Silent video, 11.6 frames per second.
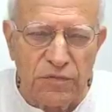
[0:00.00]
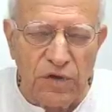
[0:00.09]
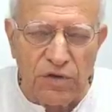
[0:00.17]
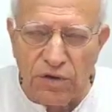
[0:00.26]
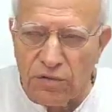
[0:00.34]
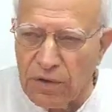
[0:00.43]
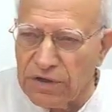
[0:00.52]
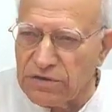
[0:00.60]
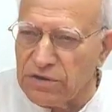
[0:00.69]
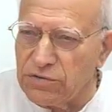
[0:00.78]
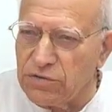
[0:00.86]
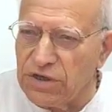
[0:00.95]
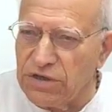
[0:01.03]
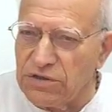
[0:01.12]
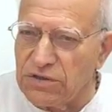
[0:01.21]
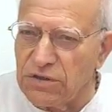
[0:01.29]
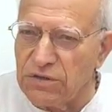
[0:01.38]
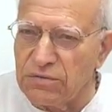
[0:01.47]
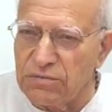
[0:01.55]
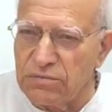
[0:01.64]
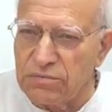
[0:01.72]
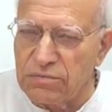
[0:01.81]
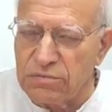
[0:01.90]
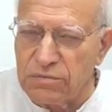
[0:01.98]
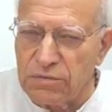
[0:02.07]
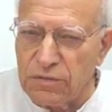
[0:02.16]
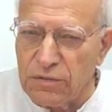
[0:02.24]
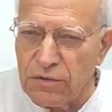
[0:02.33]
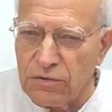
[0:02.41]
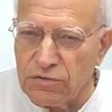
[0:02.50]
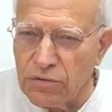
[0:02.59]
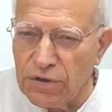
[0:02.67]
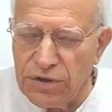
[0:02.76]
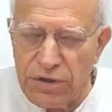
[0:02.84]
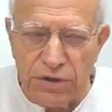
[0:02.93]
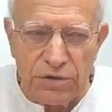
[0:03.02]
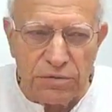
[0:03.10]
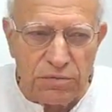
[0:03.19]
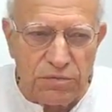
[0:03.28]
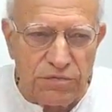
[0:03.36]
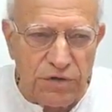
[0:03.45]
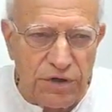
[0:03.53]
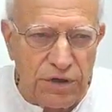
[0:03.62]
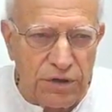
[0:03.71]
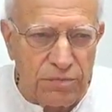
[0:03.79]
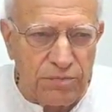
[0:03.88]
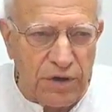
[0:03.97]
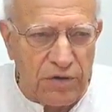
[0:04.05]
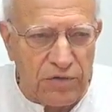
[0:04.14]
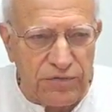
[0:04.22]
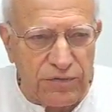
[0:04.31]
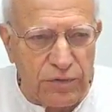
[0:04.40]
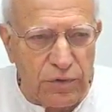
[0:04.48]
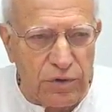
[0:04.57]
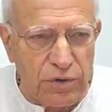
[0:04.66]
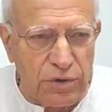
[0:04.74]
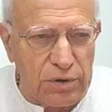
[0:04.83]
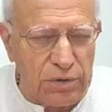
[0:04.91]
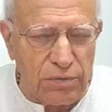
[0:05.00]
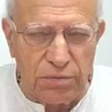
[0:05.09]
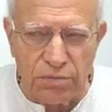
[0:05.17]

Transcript: It requires education. So any very powerful,